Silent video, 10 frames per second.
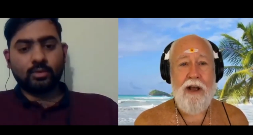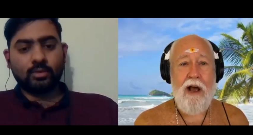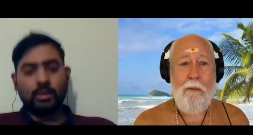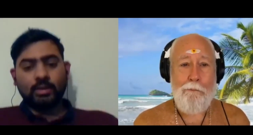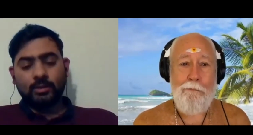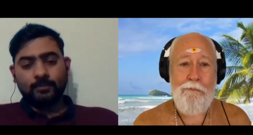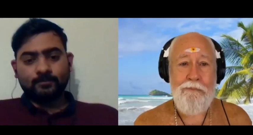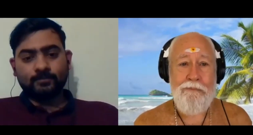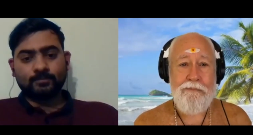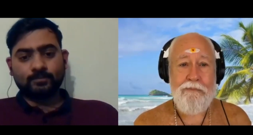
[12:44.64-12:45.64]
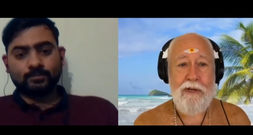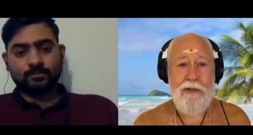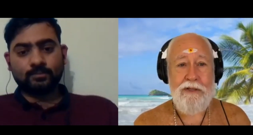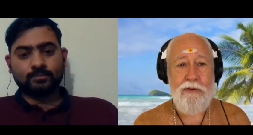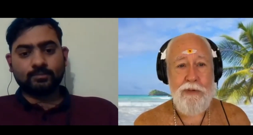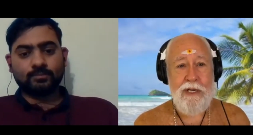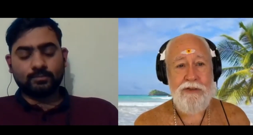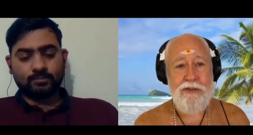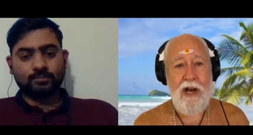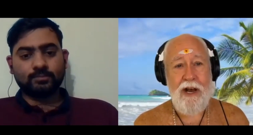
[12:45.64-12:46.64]
Speaker 1: up to be a
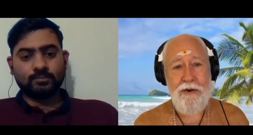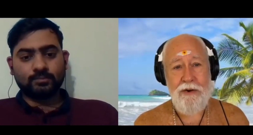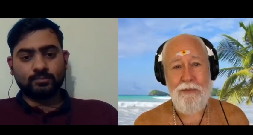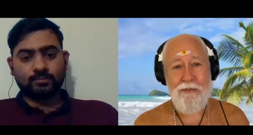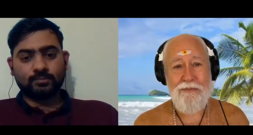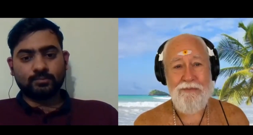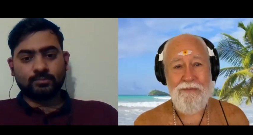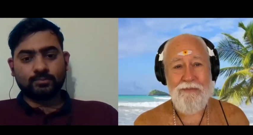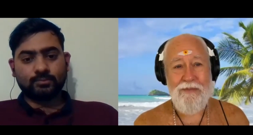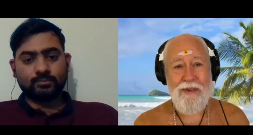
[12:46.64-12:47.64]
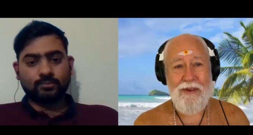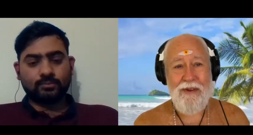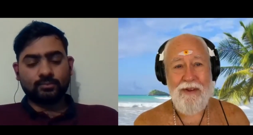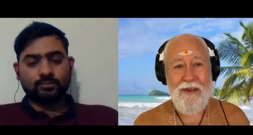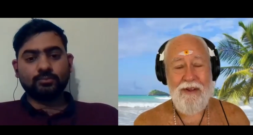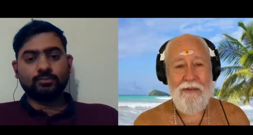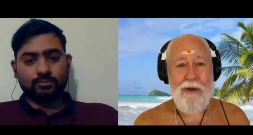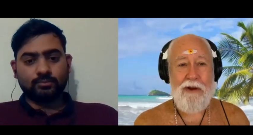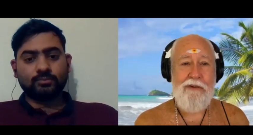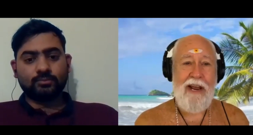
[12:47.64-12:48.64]
sadhu.
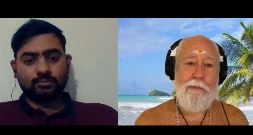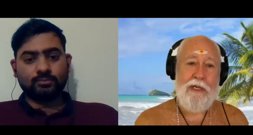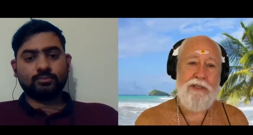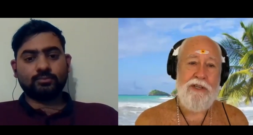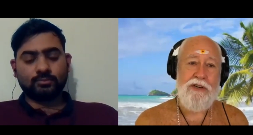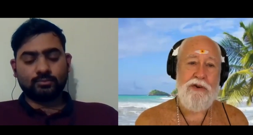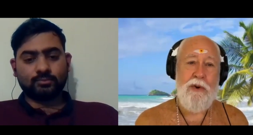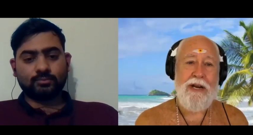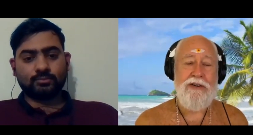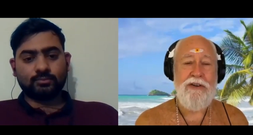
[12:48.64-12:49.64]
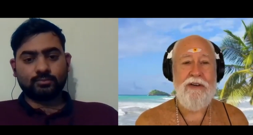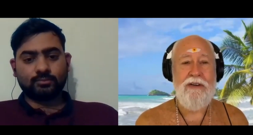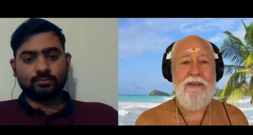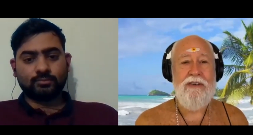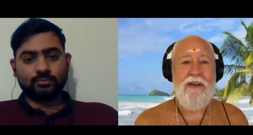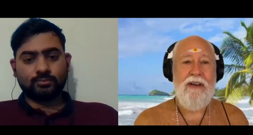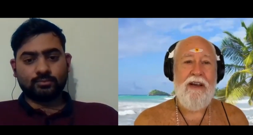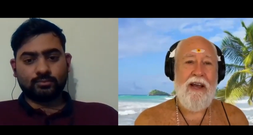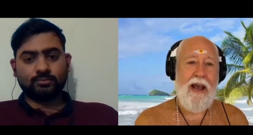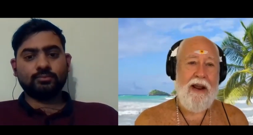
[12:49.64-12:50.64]
My family situation
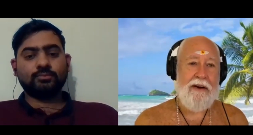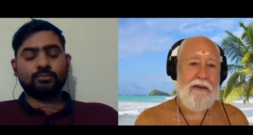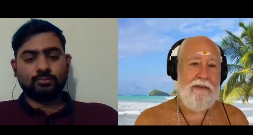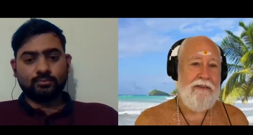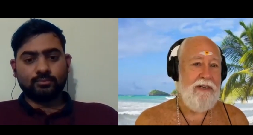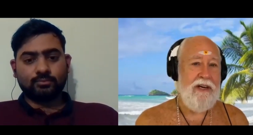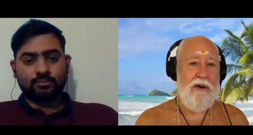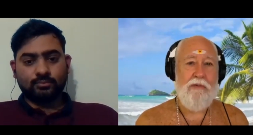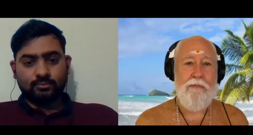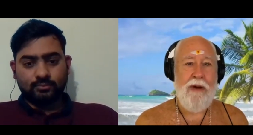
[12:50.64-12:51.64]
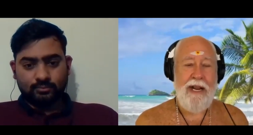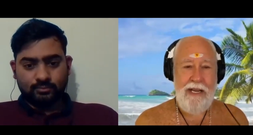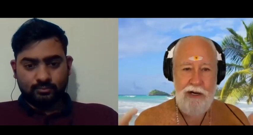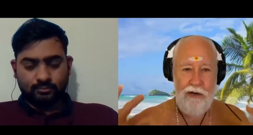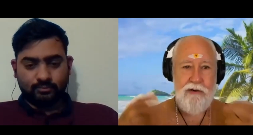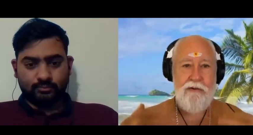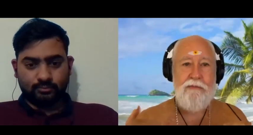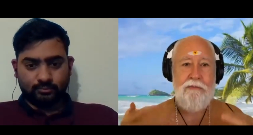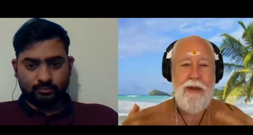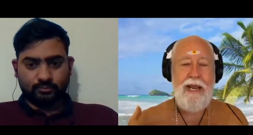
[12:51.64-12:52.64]
and you know my
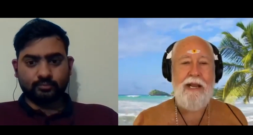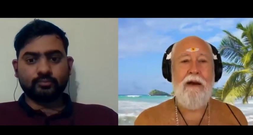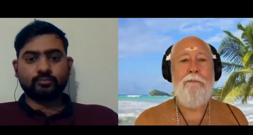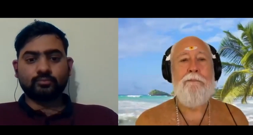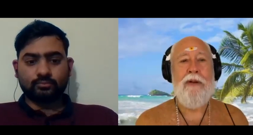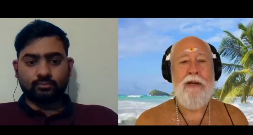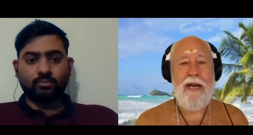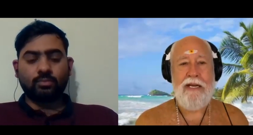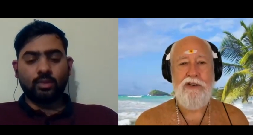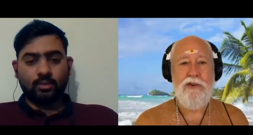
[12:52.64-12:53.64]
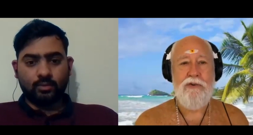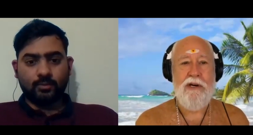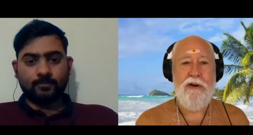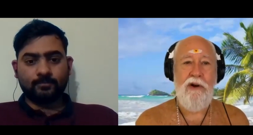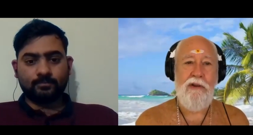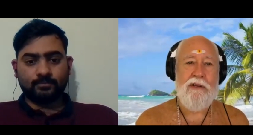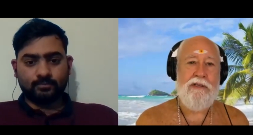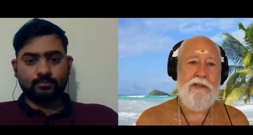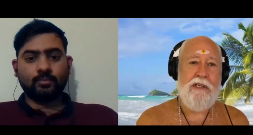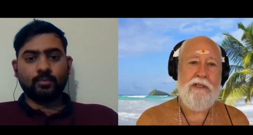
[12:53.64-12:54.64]
inner makeup and nature and
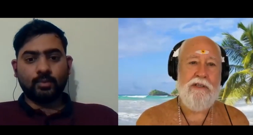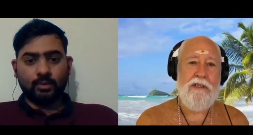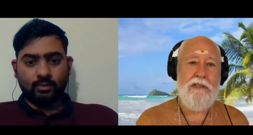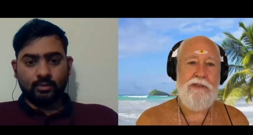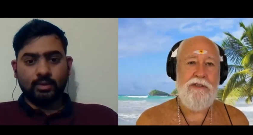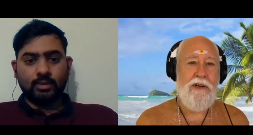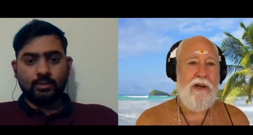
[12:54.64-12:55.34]
all is